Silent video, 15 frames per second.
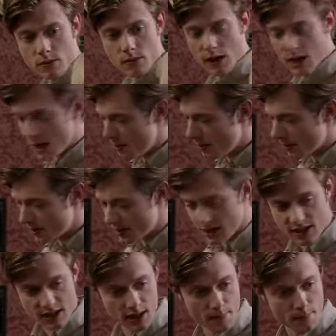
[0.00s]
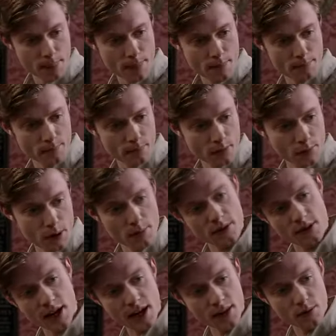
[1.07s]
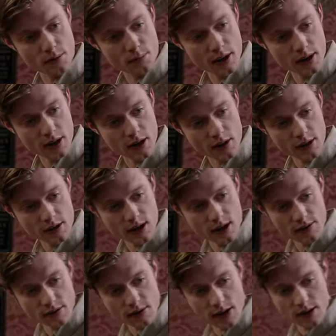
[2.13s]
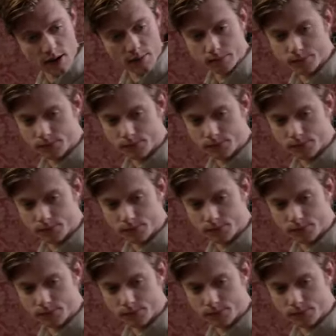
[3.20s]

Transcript: Can't you pull a sickie? Promise Kate that we'd make it a good day for Rana.